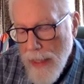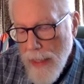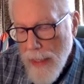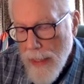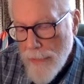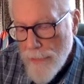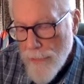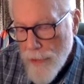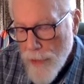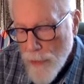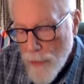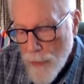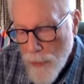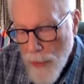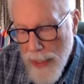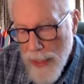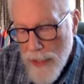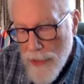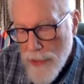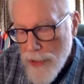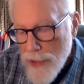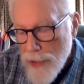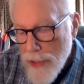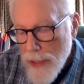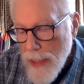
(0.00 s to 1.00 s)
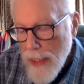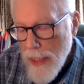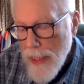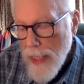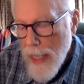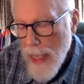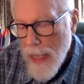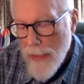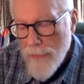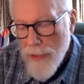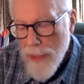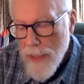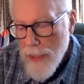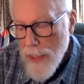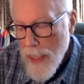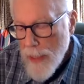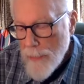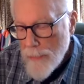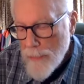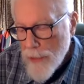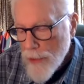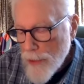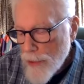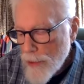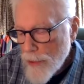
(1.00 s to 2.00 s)
If you wish, have a
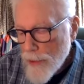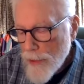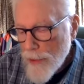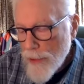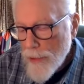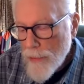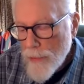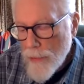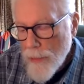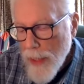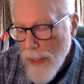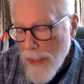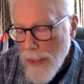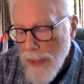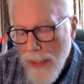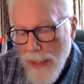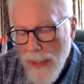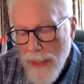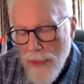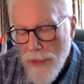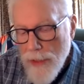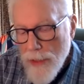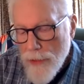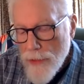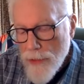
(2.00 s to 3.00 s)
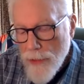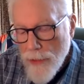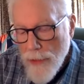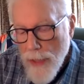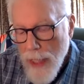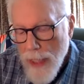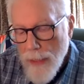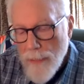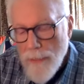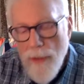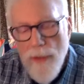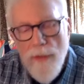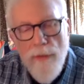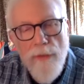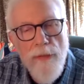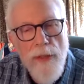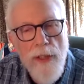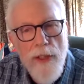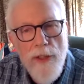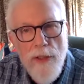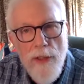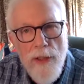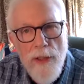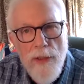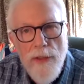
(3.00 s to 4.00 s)
tape recorder running and describe your
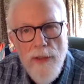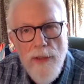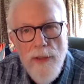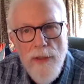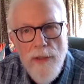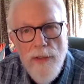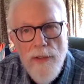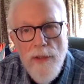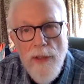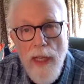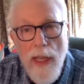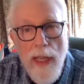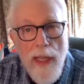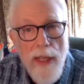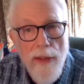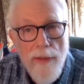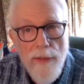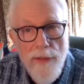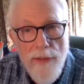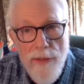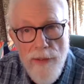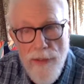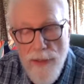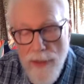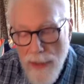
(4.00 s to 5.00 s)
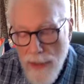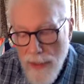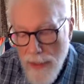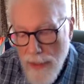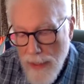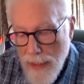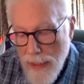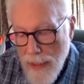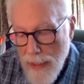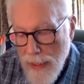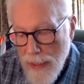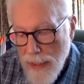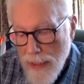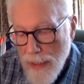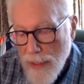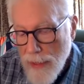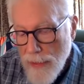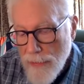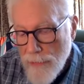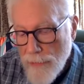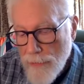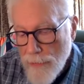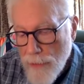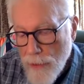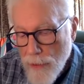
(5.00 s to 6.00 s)
visions as it
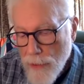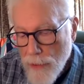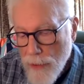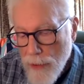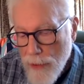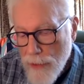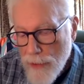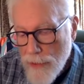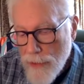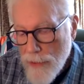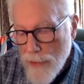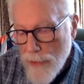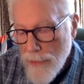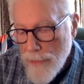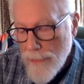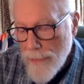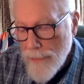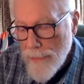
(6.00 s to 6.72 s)
unfolds.